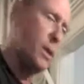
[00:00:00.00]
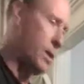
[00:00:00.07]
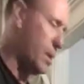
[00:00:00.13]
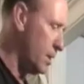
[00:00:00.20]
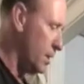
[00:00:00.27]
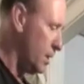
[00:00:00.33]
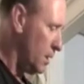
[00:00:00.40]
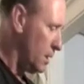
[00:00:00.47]

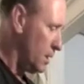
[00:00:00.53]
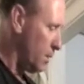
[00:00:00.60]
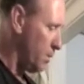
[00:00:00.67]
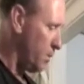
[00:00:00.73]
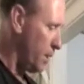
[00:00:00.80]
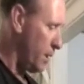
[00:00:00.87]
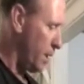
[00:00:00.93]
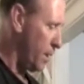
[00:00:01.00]
I
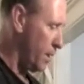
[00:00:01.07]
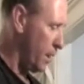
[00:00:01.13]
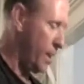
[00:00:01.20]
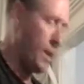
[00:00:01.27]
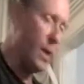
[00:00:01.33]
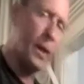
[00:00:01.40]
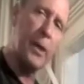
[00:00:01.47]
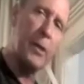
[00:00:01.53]

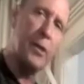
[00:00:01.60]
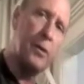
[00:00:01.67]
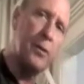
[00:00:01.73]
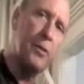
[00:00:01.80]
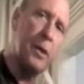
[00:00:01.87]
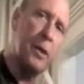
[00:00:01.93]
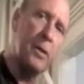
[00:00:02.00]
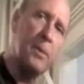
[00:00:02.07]
can actually
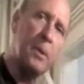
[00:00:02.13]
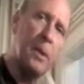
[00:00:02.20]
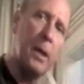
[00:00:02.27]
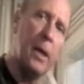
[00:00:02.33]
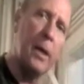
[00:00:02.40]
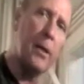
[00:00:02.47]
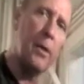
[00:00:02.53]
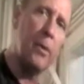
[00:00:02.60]
transmit
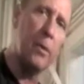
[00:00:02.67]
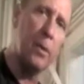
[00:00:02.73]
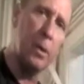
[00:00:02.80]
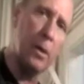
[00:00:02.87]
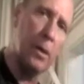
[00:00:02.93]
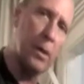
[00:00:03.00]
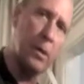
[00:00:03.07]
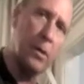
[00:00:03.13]
light through
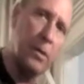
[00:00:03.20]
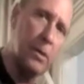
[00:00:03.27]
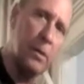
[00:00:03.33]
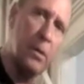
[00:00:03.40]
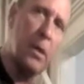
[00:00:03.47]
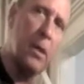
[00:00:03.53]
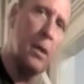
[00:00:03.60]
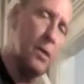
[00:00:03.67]
it, and
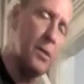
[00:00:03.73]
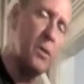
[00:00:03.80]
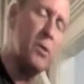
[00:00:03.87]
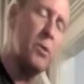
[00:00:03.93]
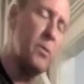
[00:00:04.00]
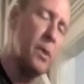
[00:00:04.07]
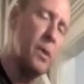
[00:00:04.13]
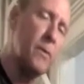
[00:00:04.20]
I'll
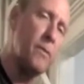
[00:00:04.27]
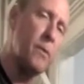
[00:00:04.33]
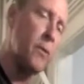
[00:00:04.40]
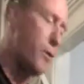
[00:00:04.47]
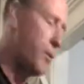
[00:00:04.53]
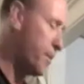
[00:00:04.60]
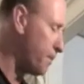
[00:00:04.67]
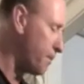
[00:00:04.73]
zoom in
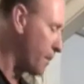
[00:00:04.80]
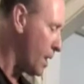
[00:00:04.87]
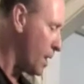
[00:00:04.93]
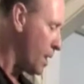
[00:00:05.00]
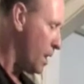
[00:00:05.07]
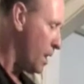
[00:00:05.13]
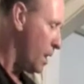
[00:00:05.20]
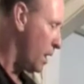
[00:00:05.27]
for you.
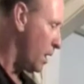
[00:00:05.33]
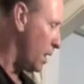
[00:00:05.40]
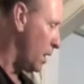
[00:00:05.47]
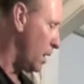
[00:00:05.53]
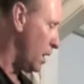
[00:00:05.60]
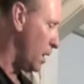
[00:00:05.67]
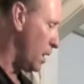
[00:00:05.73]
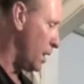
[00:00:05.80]

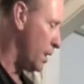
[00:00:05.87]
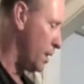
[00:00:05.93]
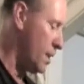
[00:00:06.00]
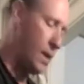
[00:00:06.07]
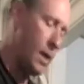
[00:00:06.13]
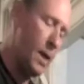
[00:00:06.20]
But